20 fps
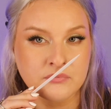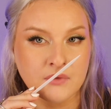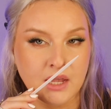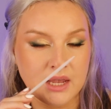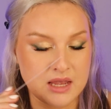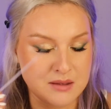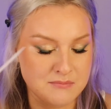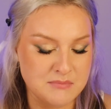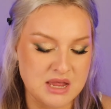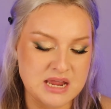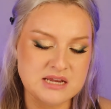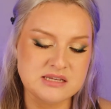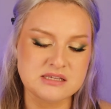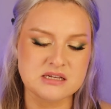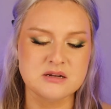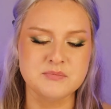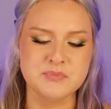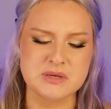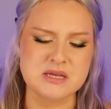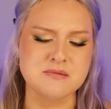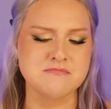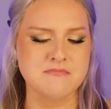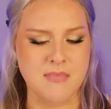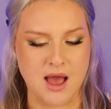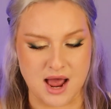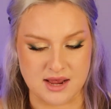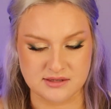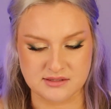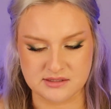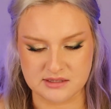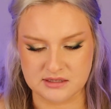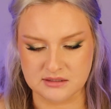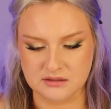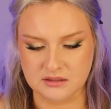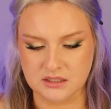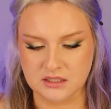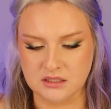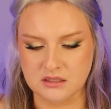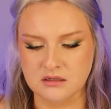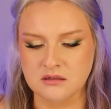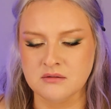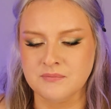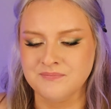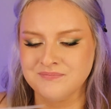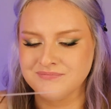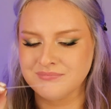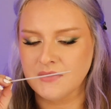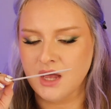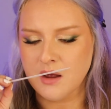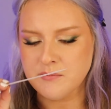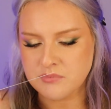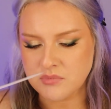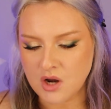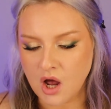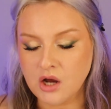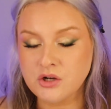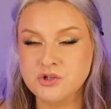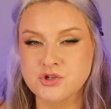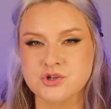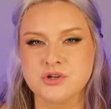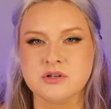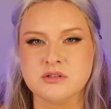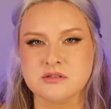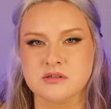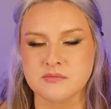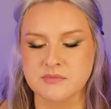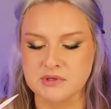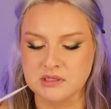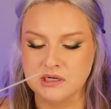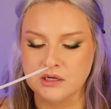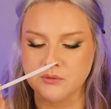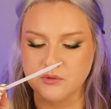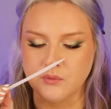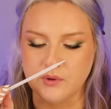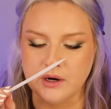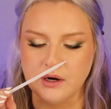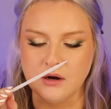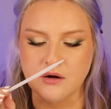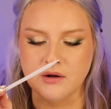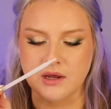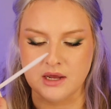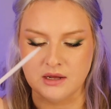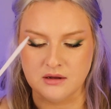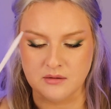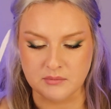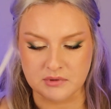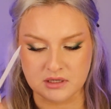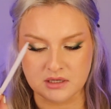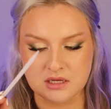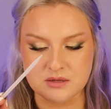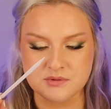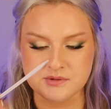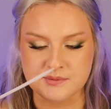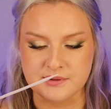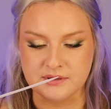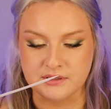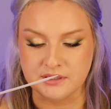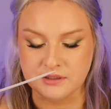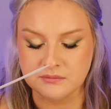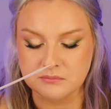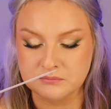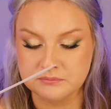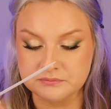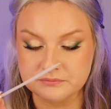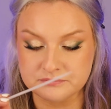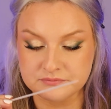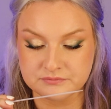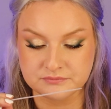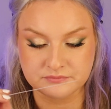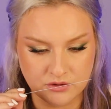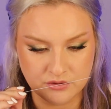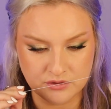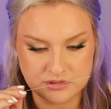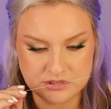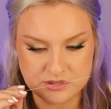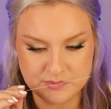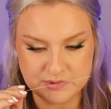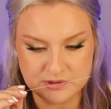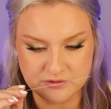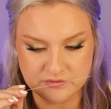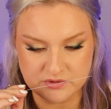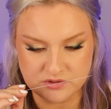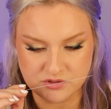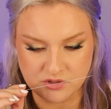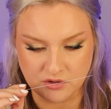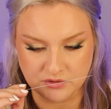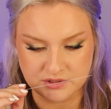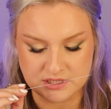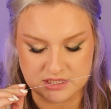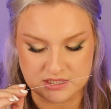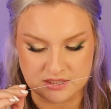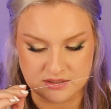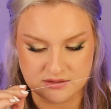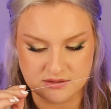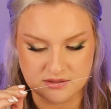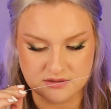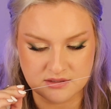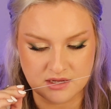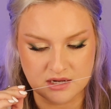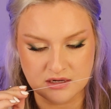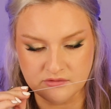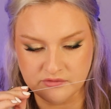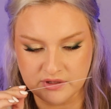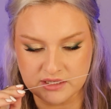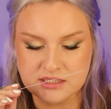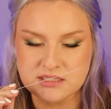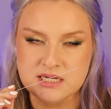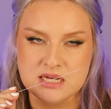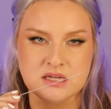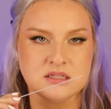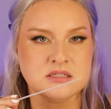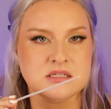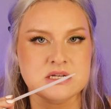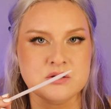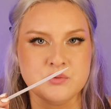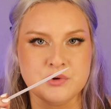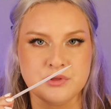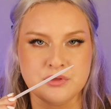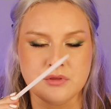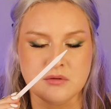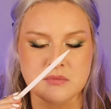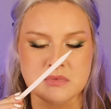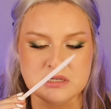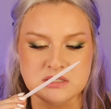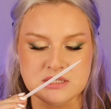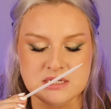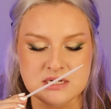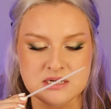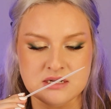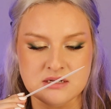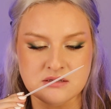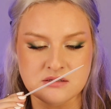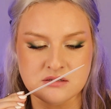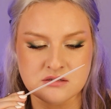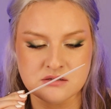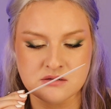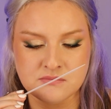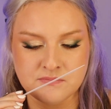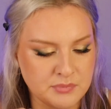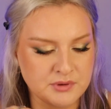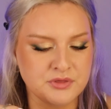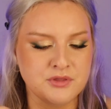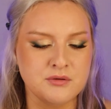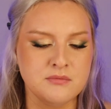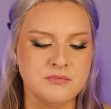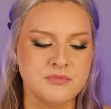it makes it a bit masculine. I'm not sure it's something I would wear. Okay, I'm gonna keep smelling. There is a bit of a saltiness. It's kind of like dancing with the mintiness. But